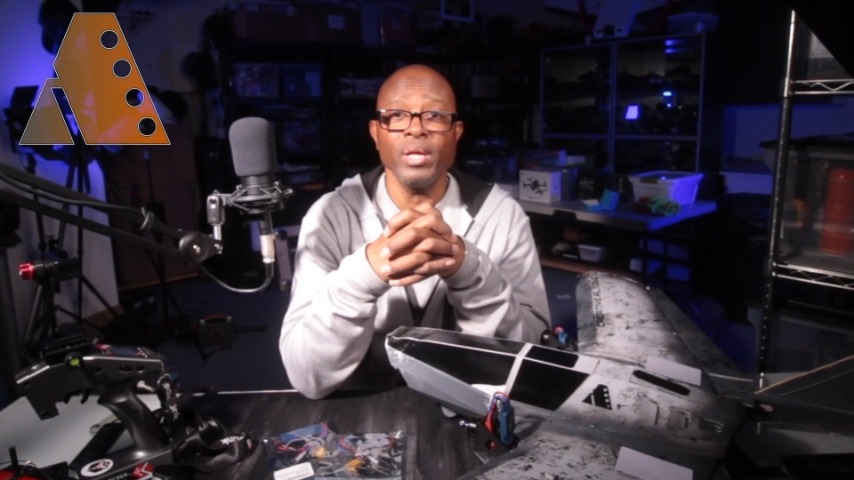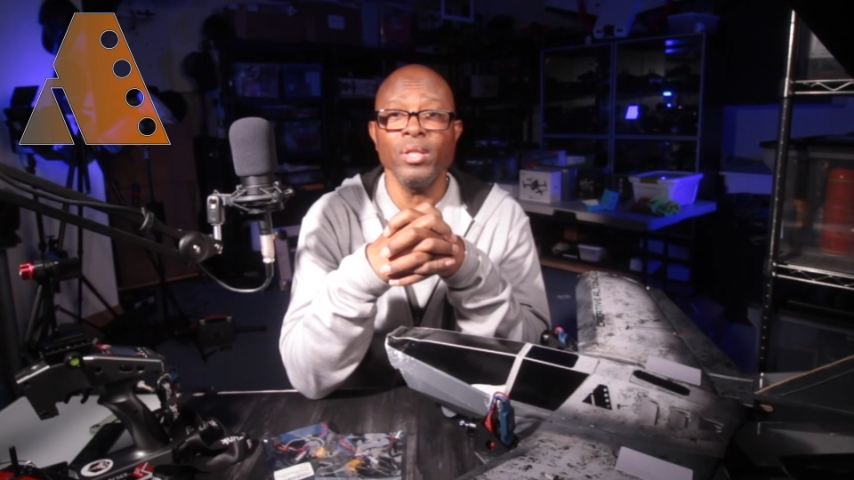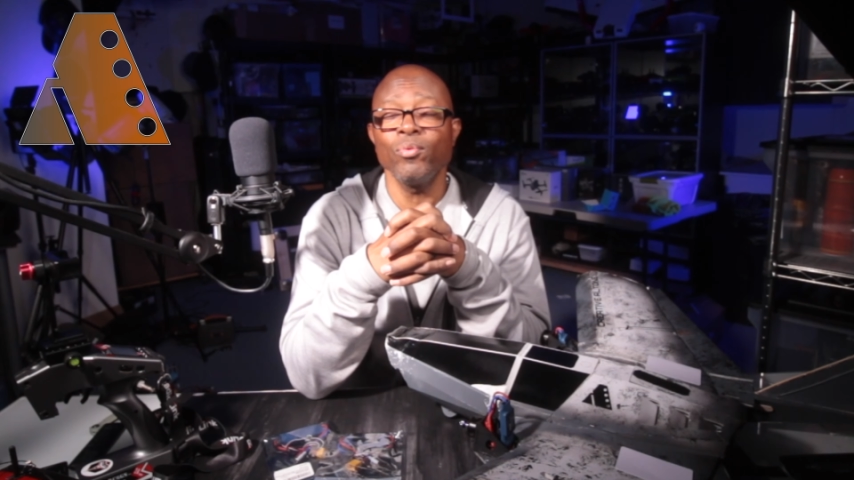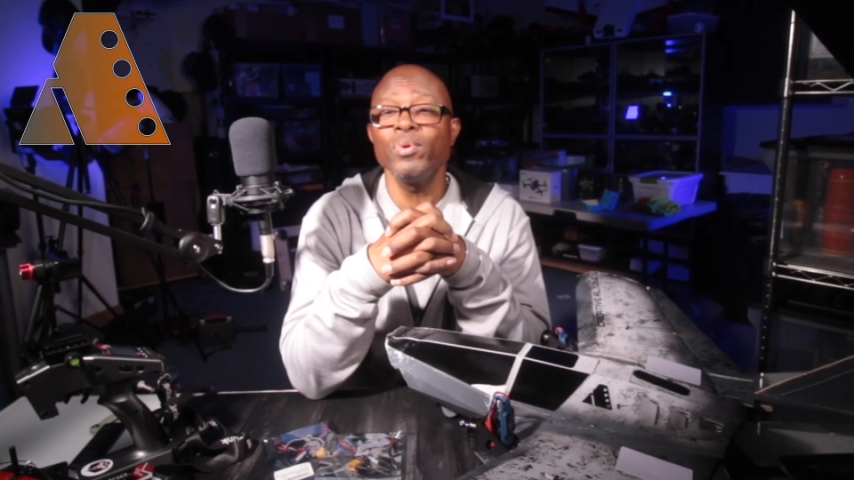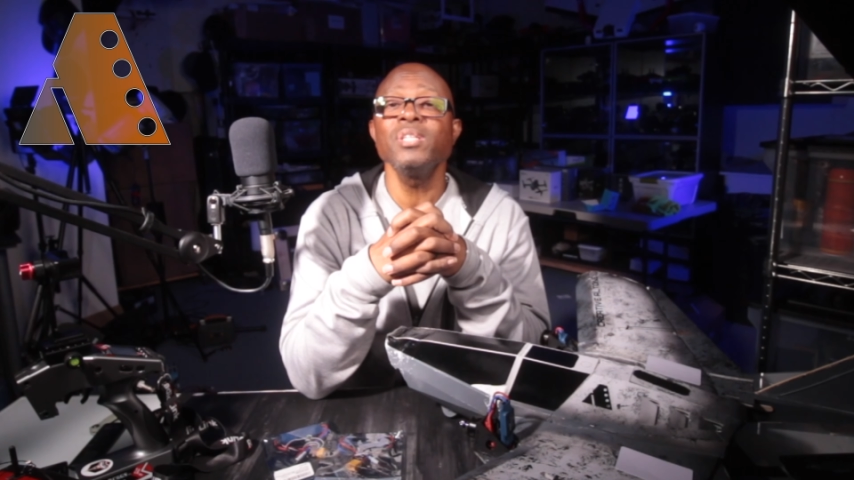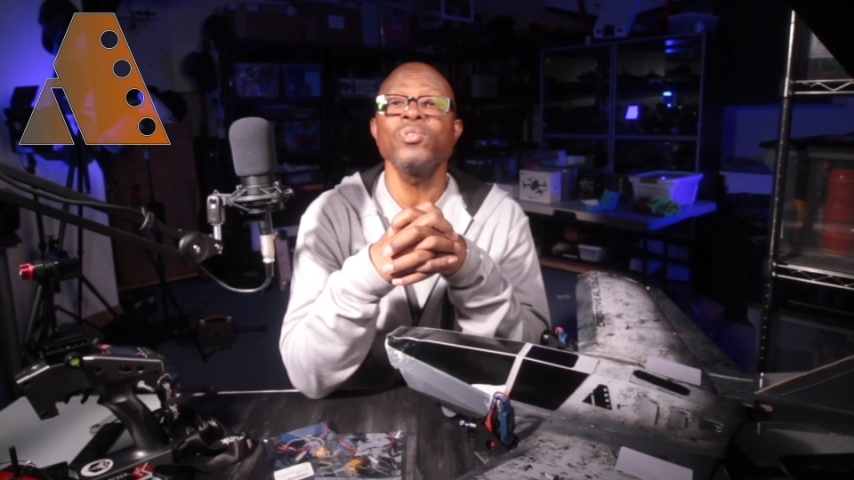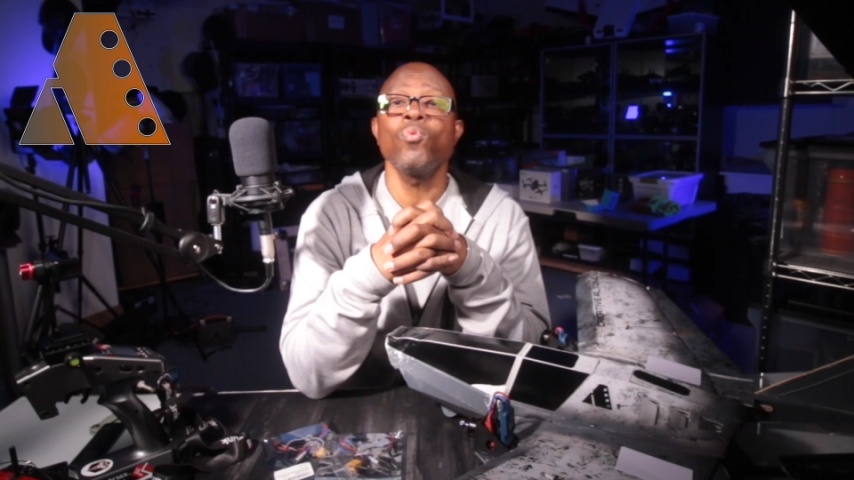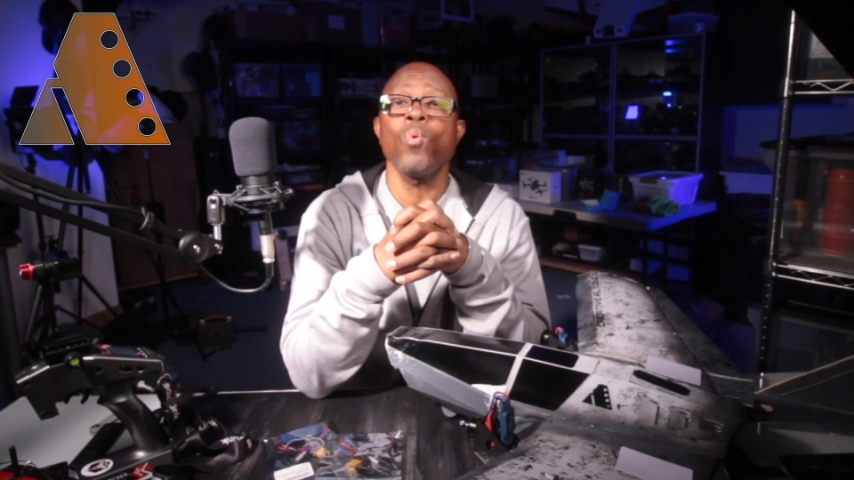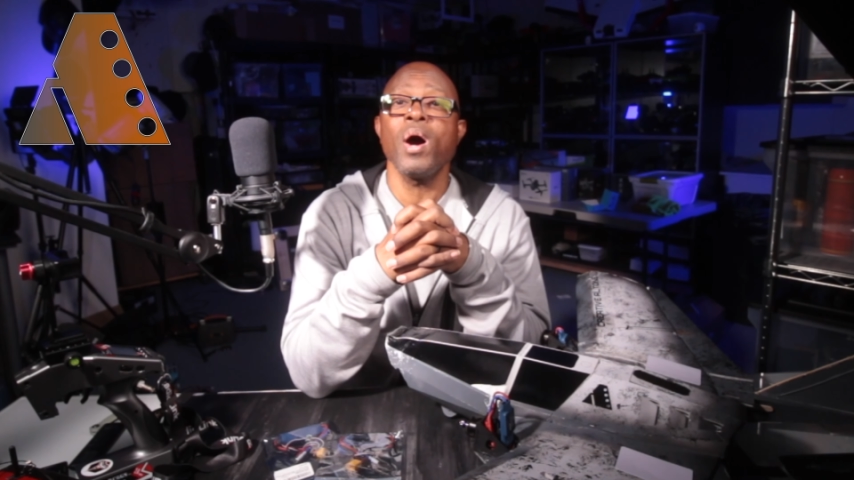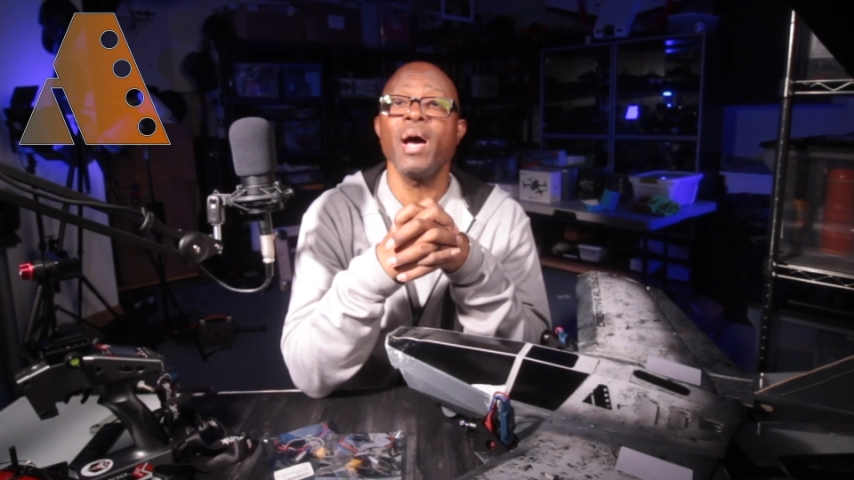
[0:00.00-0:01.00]
And the
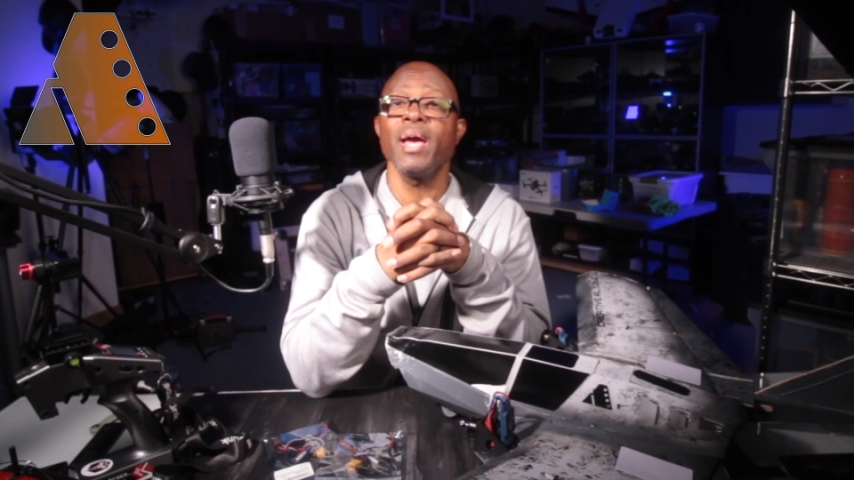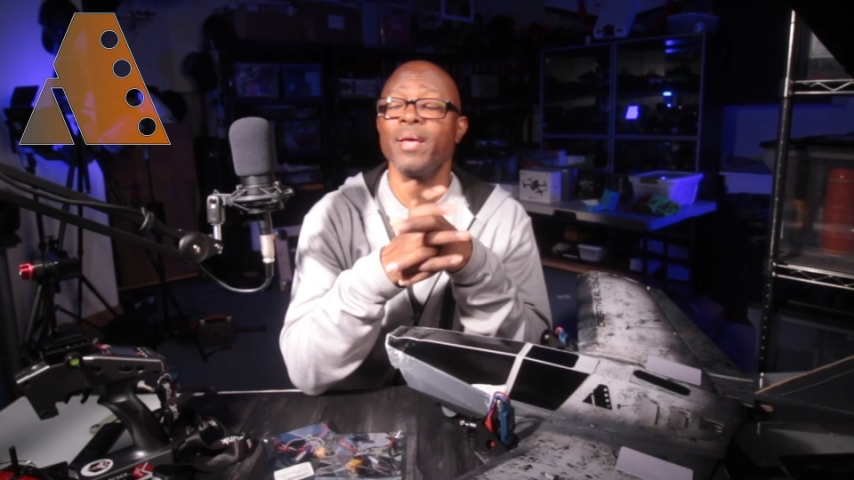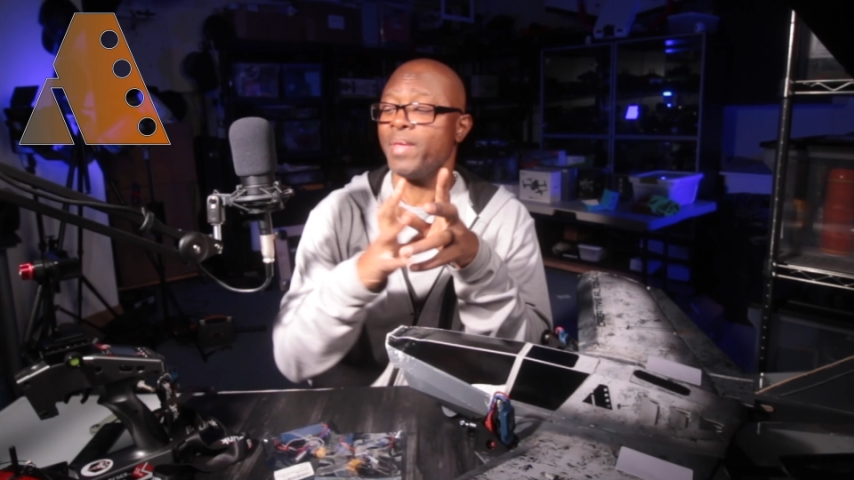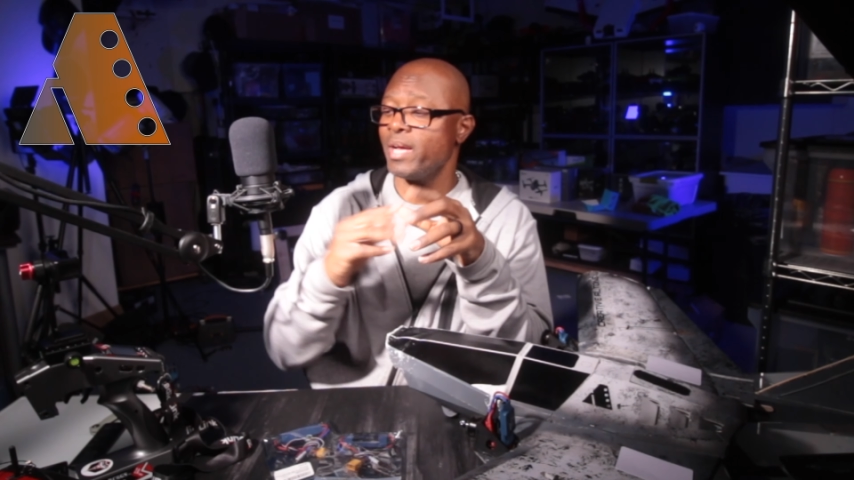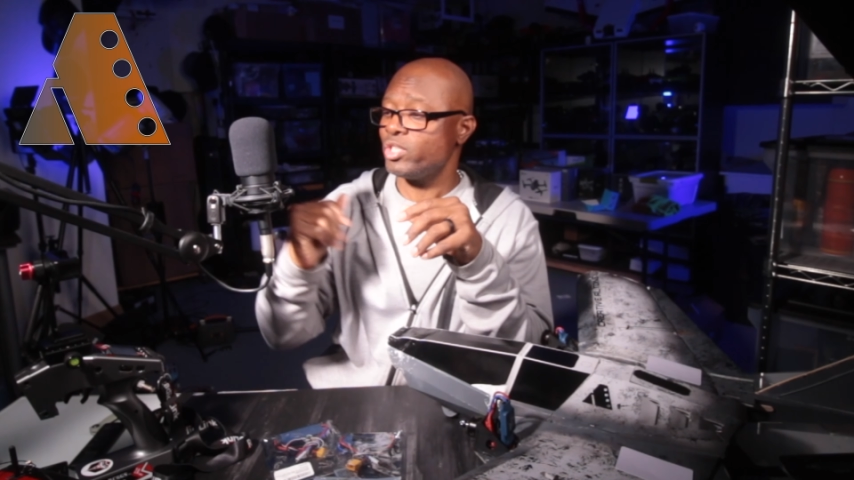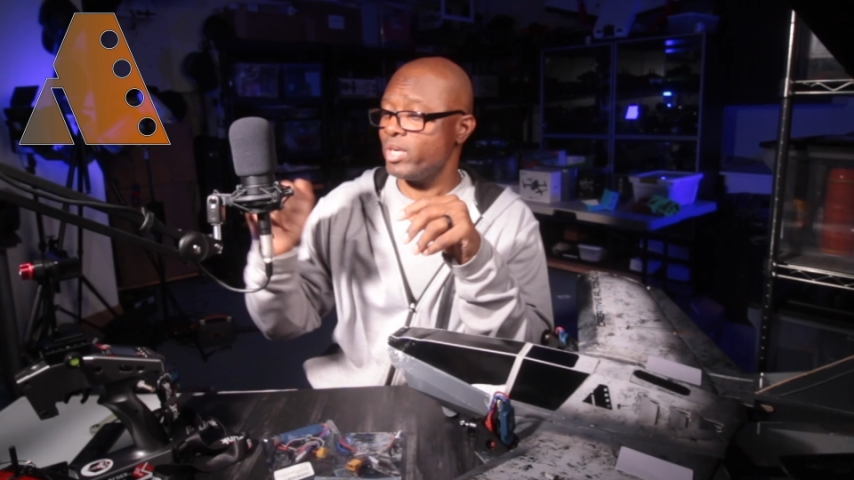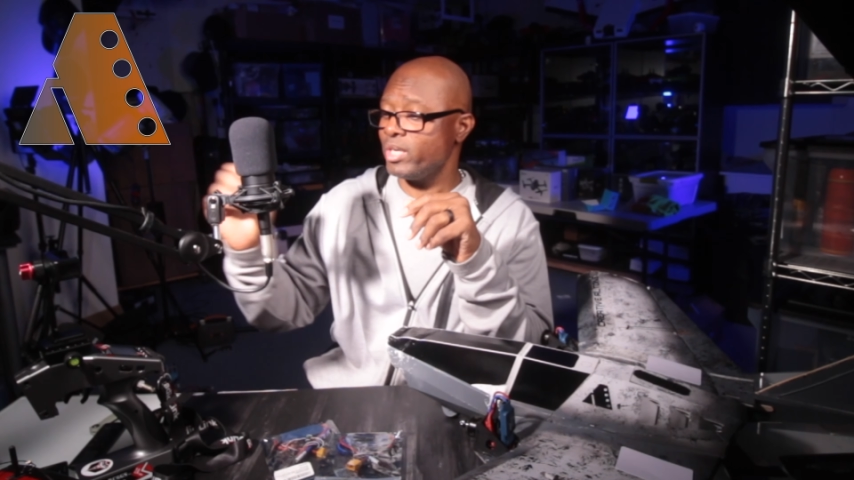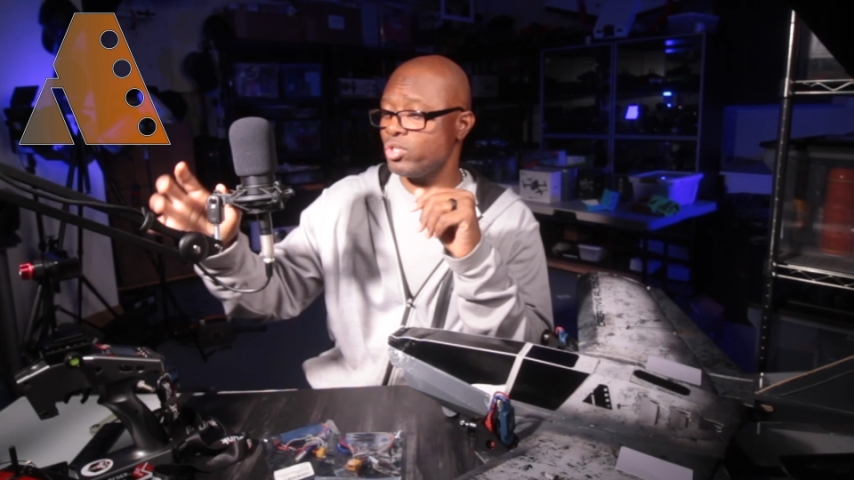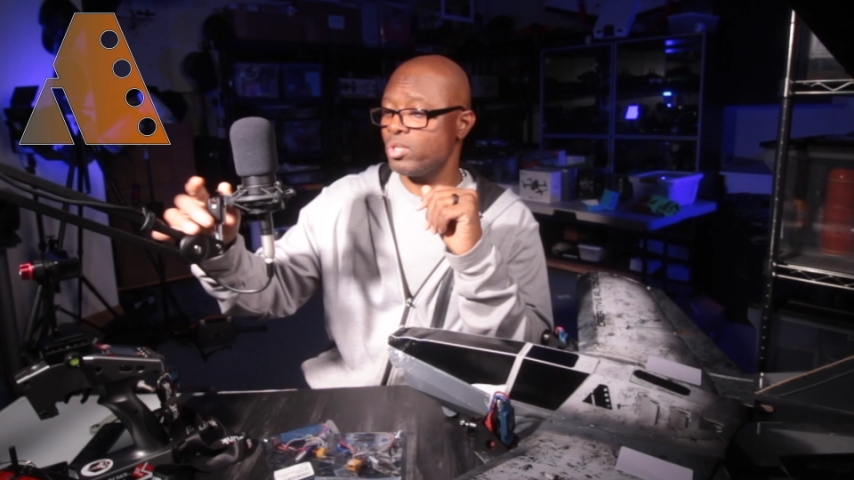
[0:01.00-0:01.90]
reason why that change